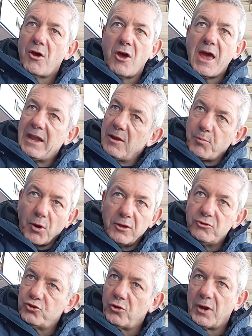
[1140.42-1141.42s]
at any point
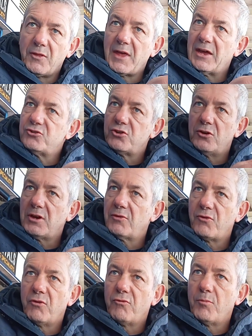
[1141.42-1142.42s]
during their journey
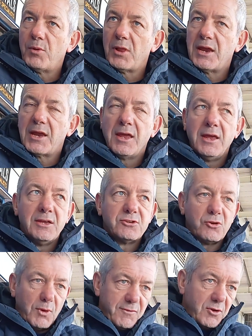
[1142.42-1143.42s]
through rugby league.
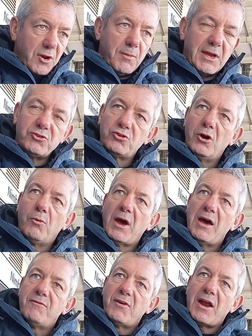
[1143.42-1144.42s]
So we've got to make sure
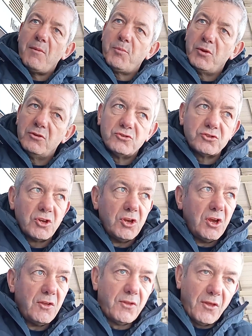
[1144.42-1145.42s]
whatever happens,
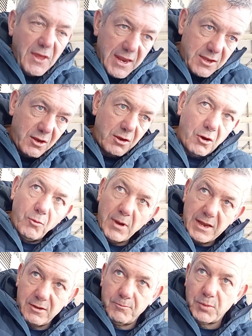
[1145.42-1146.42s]
that they can go
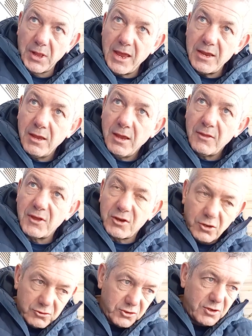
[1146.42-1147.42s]
back and play. They're
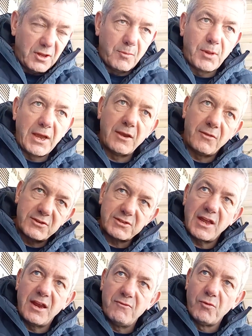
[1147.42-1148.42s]
constantly playing, and they
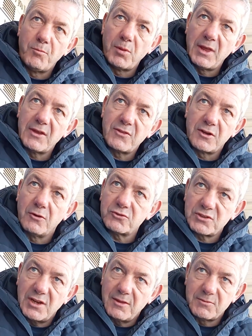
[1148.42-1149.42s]
stay in rugby league. They don't
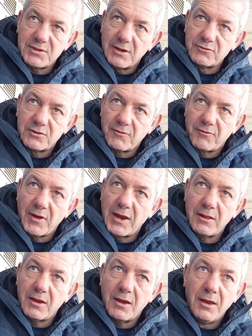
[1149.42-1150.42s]
see themselves as a
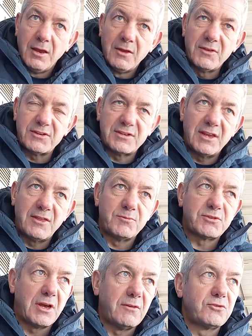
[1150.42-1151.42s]
failure. They see
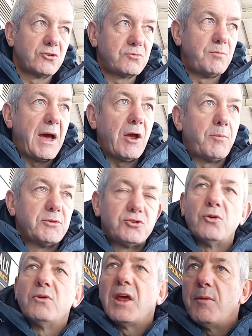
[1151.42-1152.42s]
themselves as my
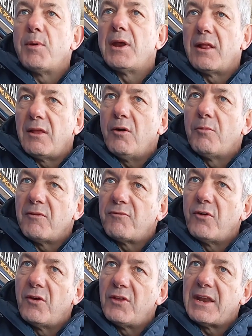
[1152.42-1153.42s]
opportunity being a little bit
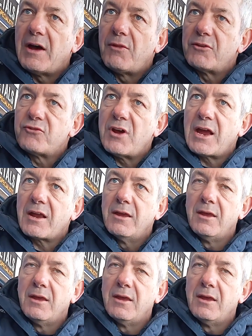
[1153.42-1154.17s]
further down the track.